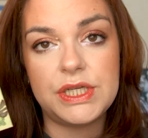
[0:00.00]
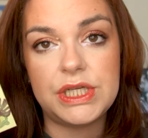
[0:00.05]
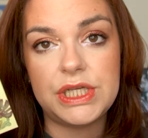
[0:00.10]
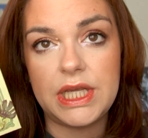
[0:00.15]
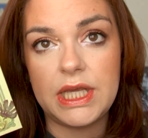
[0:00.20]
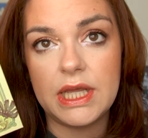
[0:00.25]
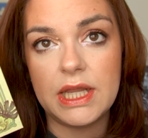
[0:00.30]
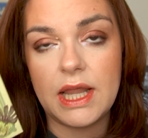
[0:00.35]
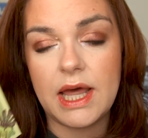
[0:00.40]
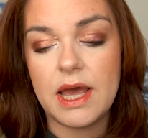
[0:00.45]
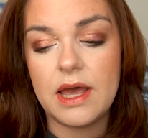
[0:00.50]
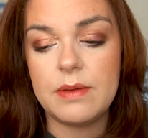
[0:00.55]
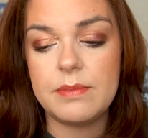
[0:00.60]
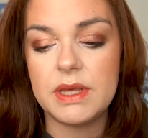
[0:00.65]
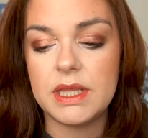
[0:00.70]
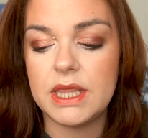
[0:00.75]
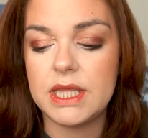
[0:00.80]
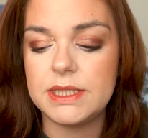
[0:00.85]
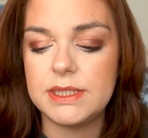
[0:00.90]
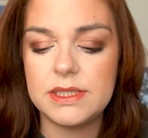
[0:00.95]
She
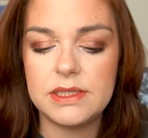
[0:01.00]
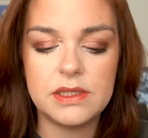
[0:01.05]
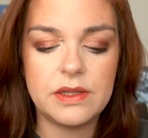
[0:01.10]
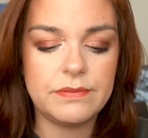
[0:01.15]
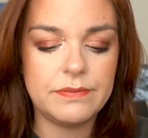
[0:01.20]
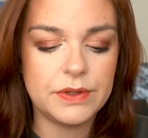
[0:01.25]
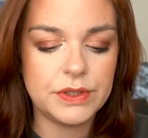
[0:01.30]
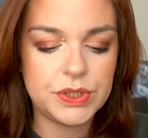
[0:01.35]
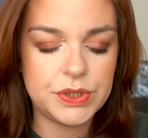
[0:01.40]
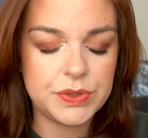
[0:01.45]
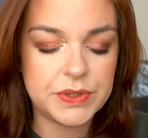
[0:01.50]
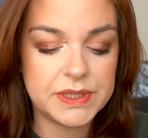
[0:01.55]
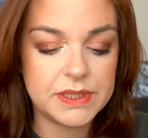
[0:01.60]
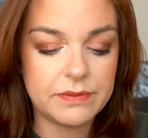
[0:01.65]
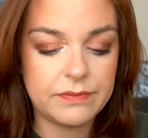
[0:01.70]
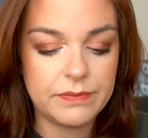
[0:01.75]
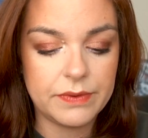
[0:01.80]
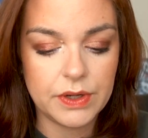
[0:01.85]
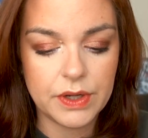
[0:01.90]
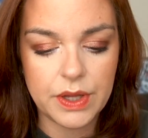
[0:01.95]
Glam. This is the Virtuous
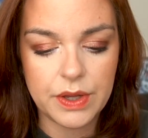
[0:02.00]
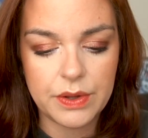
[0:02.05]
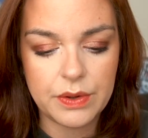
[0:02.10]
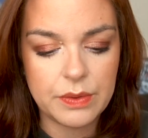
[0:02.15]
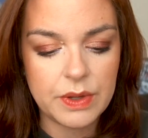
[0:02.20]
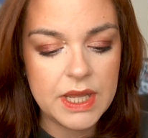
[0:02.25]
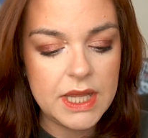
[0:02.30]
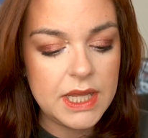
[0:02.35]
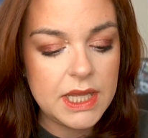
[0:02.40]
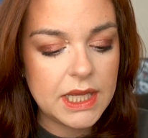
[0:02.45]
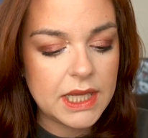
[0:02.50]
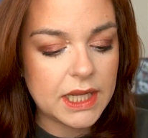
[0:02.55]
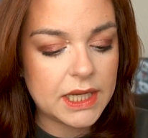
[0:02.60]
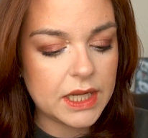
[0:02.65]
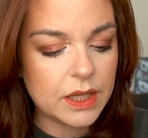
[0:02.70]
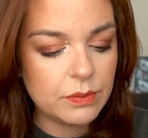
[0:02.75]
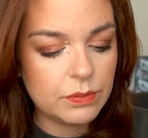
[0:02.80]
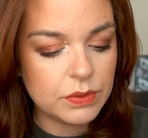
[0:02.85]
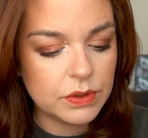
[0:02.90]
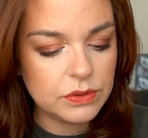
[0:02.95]
Virgo, and
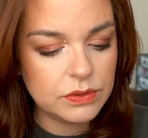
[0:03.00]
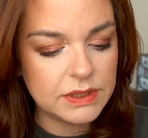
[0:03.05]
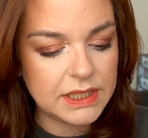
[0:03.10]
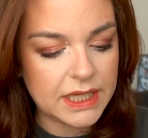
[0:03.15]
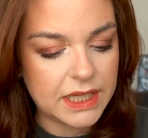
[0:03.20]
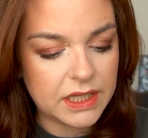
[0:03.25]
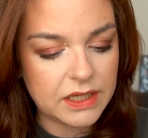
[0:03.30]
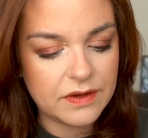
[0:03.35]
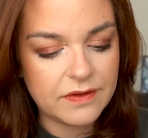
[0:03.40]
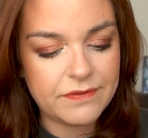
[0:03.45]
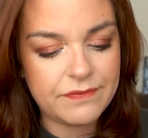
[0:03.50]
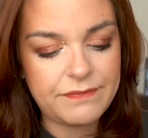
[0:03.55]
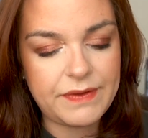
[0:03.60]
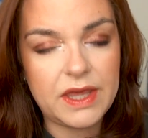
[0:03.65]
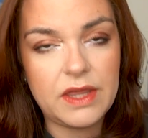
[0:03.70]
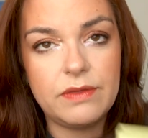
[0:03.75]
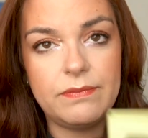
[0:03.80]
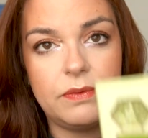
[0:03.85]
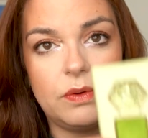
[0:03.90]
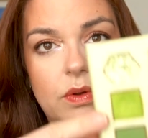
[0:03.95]
I rolled in
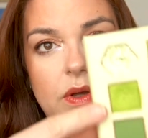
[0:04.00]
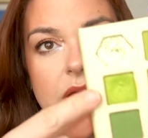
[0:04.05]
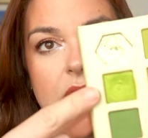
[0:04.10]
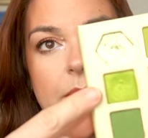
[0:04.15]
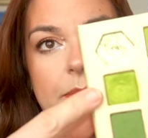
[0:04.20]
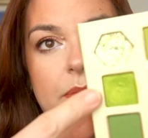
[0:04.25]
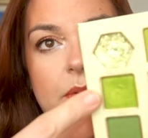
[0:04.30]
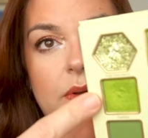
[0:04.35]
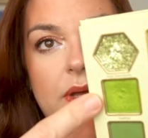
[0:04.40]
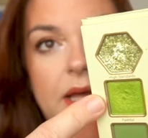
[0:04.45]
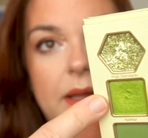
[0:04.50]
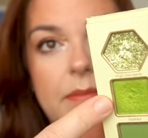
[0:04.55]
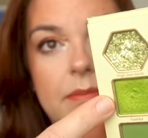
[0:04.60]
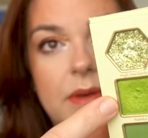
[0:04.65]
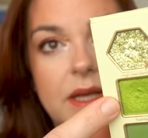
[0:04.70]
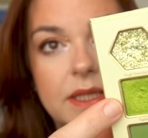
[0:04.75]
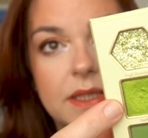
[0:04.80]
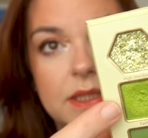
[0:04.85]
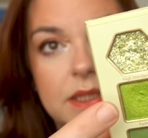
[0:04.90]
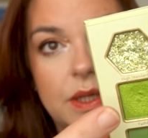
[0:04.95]
Faithful a couple of
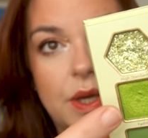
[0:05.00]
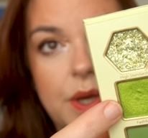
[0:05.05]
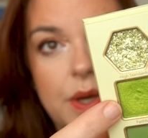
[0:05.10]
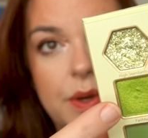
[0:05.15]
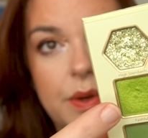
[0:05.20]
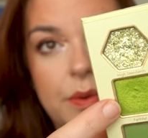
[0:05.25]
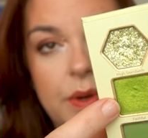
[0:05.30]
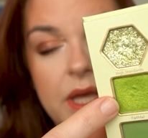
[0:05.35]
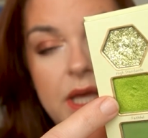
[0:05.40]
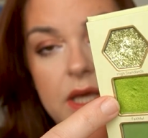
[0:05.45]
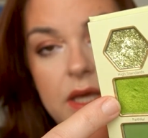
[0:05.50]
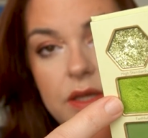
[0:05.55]
months ago.